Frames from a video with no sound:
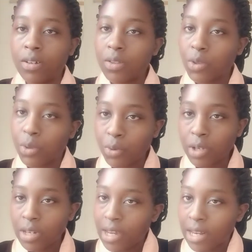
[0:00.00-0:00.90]
through
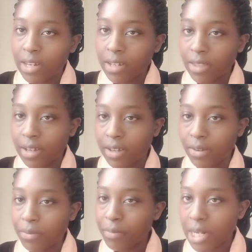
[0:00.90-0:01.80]
inhaling
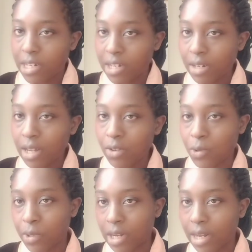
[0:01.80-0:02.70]
the bacteria to
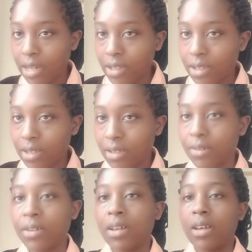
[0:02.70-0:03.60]
the lungs,
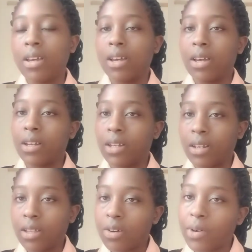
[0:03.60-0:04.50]
and
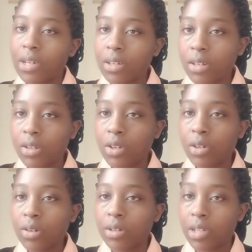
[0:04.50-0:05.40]
another one,
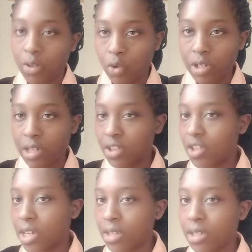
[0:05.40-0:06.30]
it's
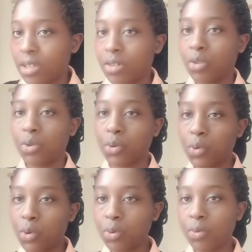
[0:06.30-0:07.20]
contagious
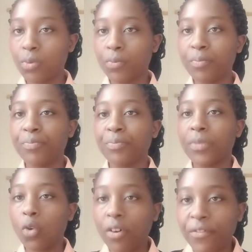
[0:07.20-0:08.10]
through
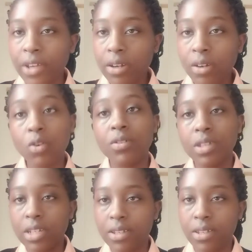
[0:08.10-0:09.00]
coughing or
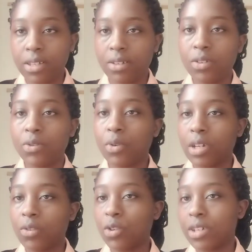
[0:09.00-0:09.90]
sneezing. You
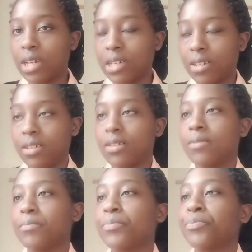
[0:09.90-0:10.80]
can contact it.
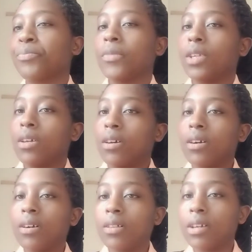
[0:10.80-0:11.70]

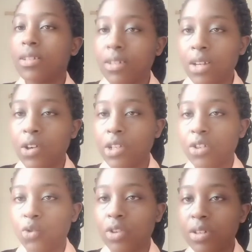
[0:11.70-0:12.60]
That is how it's
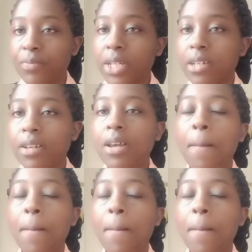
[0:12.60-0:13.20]
transmitted.